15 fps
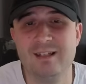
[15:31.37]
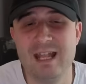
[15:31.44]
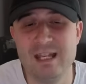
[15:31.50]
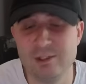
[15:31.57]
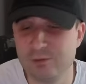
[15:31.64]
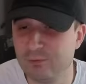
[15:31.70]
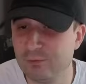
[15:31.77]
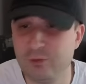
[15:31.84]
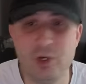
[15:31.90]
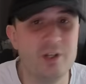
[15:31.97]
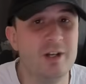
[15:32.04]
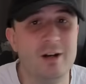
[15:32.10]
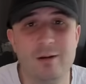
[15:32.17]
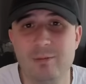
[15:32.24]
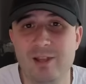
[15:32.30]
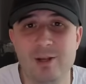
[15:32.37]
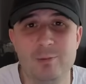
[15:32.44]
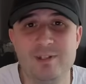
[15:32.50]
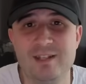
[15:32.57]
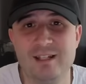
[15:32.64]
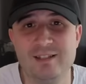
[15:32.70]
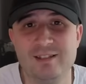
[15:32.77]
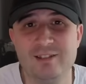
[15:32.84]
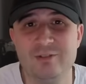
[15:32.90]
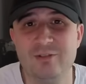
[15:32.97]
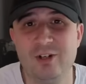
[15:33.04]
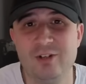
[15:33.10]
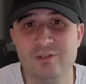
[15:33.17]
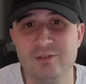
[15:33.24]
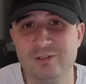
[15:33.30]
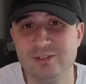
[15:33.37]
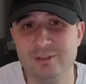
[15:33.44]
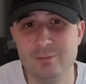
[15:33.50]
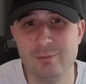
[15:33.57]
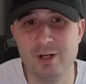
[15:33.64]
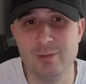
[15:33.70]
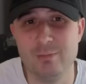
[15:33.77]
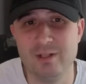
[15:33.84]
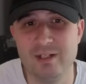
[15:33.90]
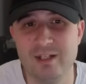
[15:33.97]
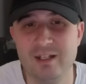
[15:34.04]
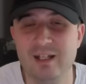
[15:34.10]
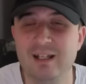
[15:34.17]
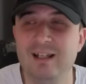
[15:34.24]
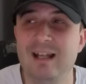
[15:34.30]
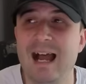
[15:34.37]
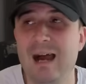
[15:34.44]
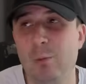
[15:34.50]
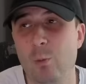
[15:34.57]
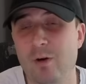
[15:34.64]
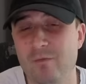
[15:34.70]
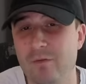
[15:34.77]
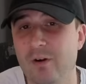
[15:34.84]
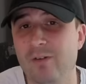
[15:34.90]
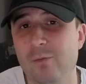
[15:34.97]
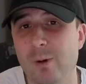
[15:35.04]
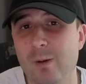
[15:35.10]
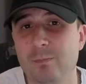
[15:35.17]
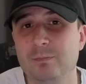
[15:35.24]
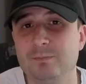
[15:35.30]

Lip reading: It's right up there with Destined Rivals, in my opinion, and 151,